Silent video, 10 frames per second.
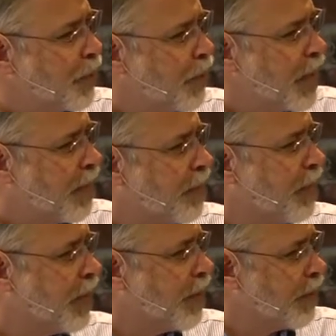you grieve?
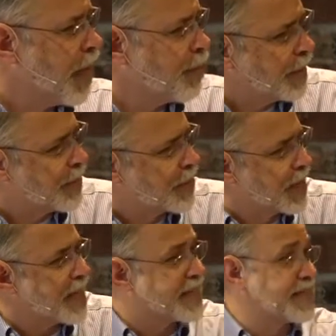You're, I mean, to
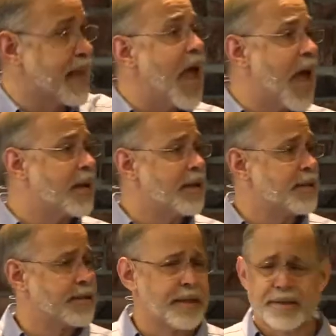say sad
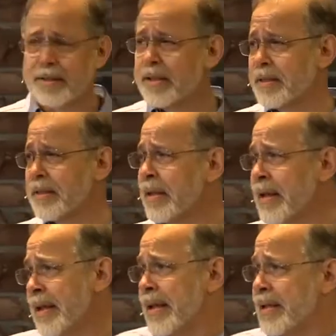is, is,
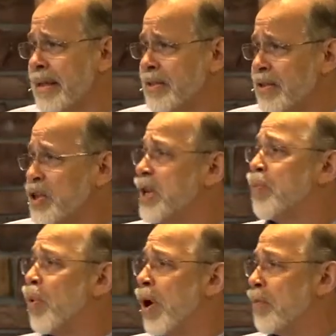is, is a
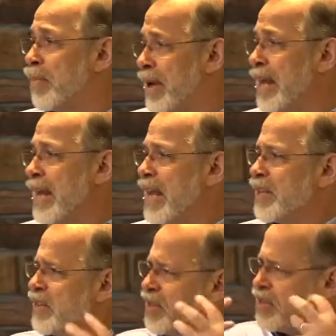cheap word, but
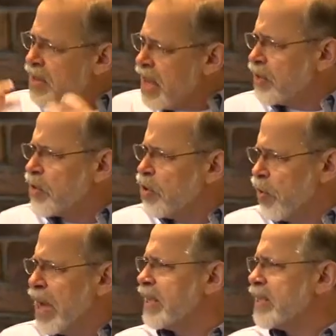it's, it's
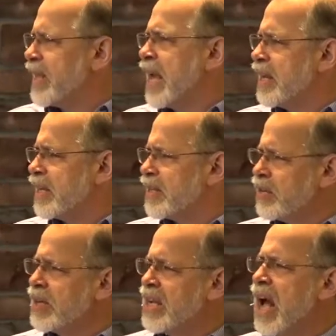great sadness.
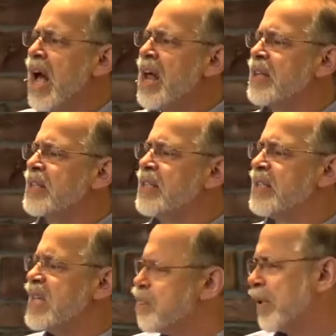So God is
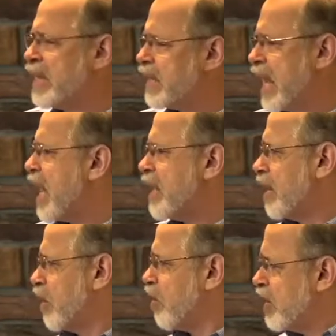deeply
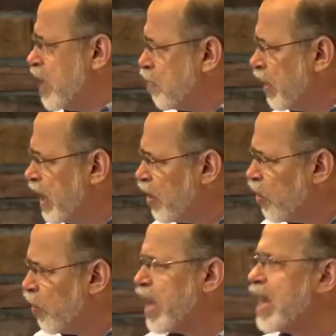saddened, deeply
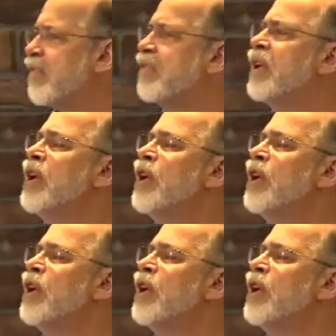grieved